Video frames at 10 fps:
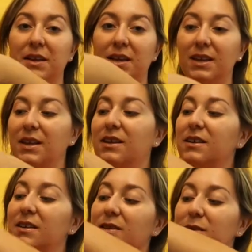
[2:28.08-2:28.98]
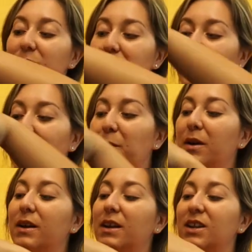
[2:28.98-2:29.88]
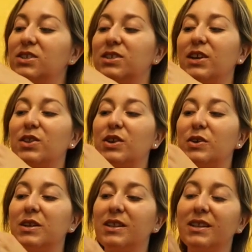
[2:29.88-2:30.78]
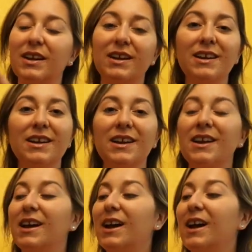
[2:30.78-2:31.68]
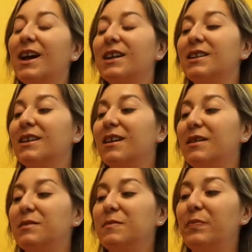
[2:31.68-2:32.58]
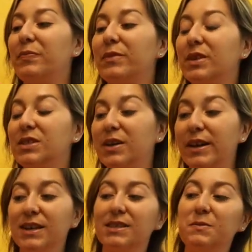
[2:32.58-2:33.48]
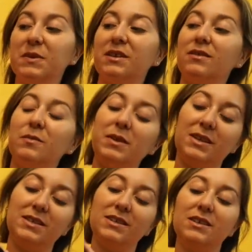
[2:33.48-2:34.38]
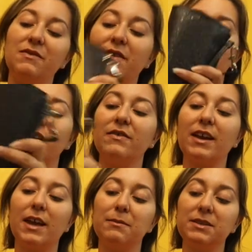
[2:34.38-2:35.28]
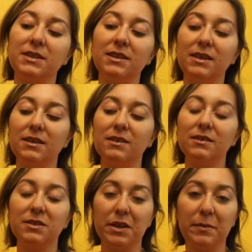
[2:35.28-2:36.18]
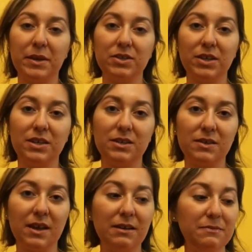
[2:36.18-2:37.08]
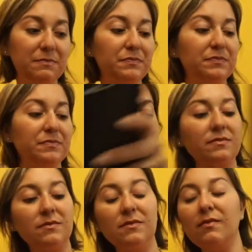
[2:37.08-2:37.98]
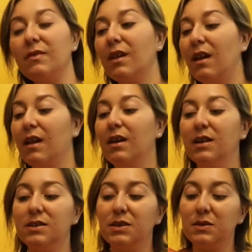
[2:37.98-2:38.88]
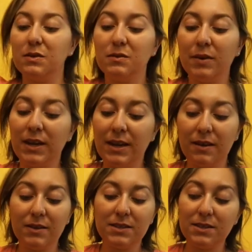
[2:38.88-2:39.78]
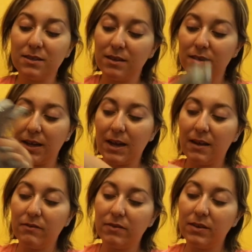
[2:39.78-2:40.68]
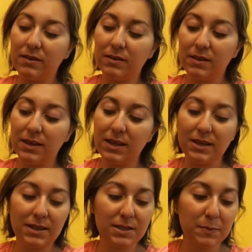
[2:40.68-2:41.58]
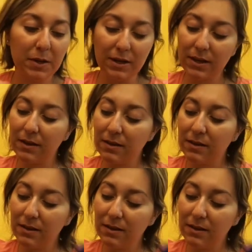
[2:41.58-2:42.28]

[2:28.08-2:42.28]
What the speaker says: in here in the big part, and I just like throw it in there, and so I guess it'd be a little bit easier to find if I kept it in here, so I might try to do that. So right now this is all I have in this pocket.